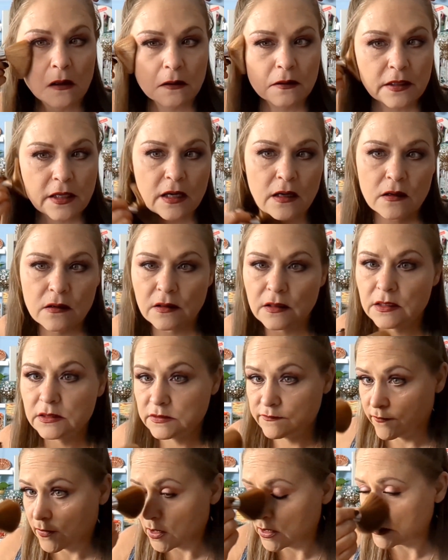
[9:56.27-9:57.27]
Now,
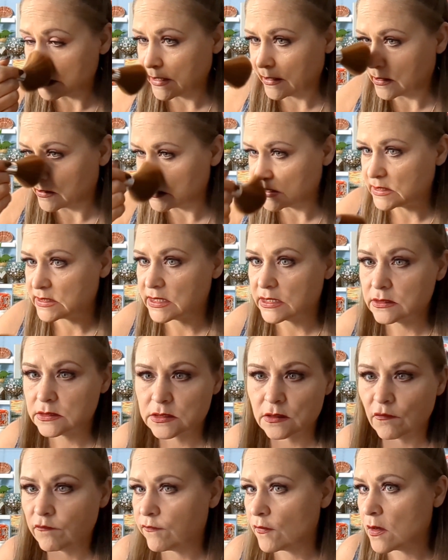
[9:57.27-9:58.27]
as far as I can see
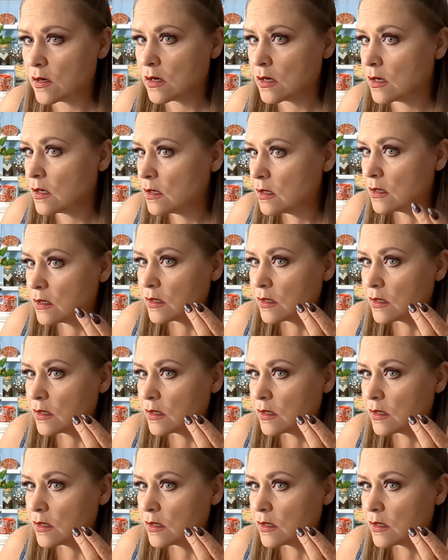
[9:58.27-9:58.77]
so far,